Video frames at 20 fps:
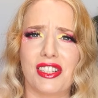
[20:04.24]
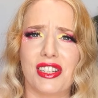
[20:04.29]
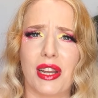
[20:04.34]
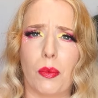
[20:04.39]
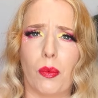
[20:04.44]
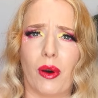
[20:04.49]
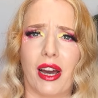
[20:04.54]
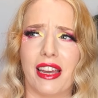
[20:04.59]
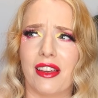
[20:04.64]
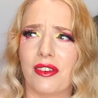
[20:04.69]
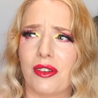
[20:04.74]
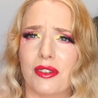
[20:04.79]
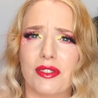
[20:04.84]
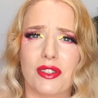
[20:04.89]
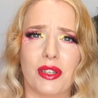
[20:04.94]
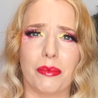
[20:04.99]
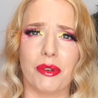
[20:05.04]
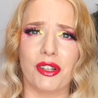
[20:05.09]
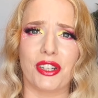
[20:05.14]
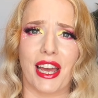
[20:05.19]
actually why it got
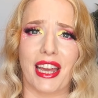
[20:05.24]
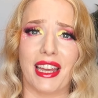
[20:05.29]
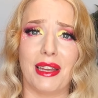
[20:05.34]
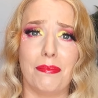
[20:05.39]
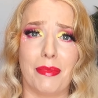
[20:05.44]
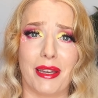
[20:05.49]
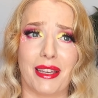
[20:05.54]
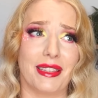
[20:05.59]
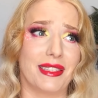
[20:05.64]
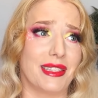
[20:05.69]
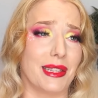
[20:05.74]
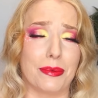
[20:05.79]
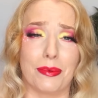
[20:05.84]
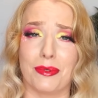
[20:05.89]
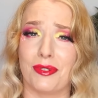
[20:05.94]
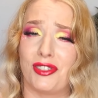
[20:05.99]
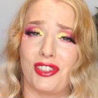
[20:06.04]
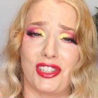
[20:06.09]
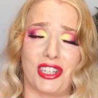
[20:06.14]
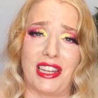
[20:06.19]
so much hate, because this
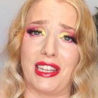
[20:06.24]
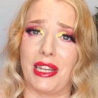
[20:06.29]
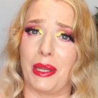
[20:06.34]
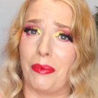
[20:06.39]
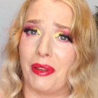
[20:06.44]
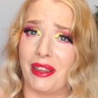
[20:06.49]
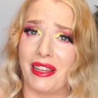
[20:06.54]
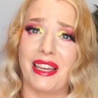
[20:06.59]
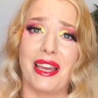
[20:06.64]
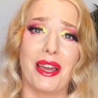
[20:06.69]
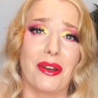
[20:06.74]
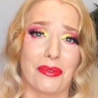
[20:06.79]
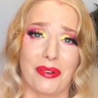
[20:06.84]
was genuinely